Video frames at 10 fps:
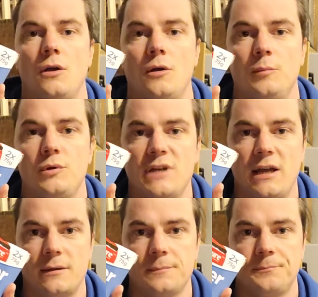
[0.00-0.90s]
Blue
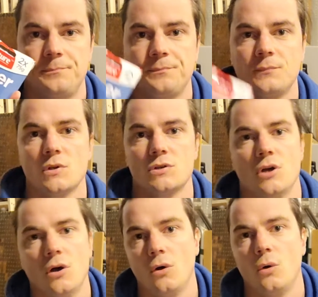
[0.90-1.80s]
tack.
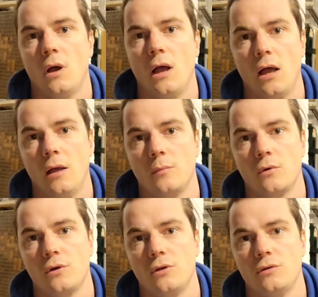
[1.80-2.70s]
So I'm
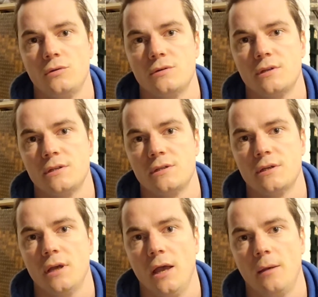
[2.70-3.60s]
going to use this
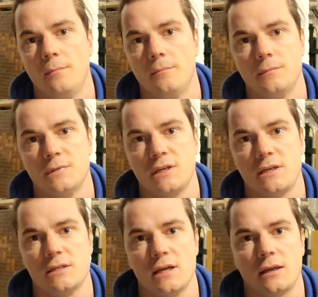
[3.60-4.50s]
sticky
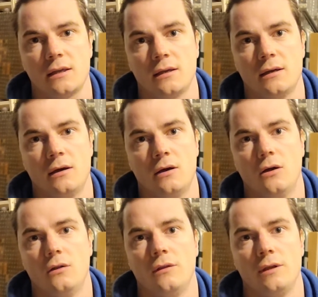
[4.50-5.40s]
tack
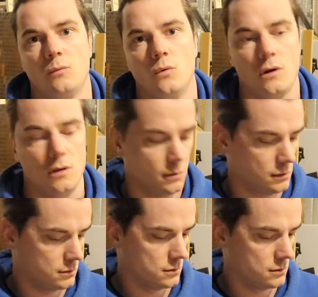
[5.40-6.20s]
on the wall